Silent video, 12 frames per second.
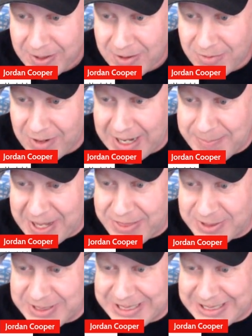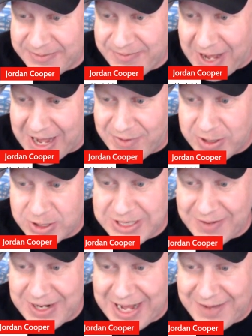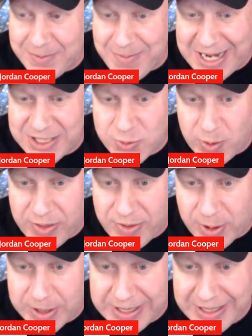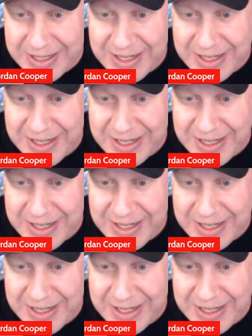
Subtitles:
Right? Bet365 under 7.5 at minus 130.